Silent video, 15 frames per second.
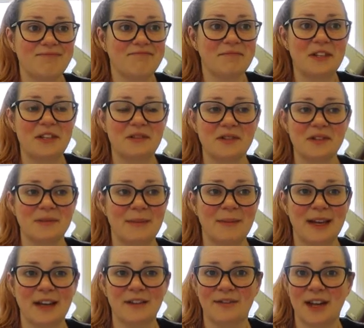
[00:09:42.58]
you saw me
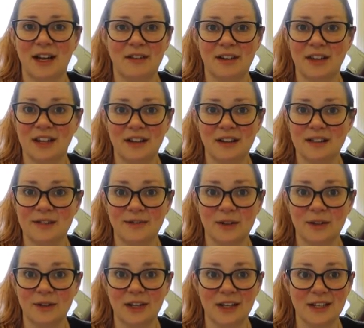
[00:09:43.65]
make a flower in the last
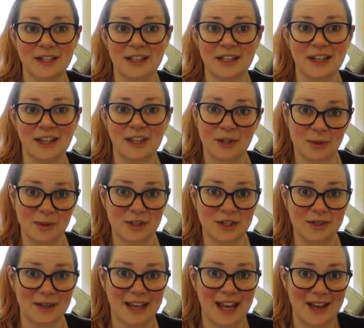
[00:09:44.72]
vlog and I didn't think you'd want to
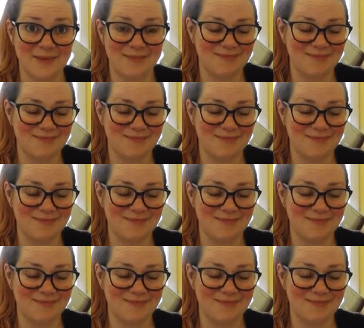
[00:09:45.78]
do it again.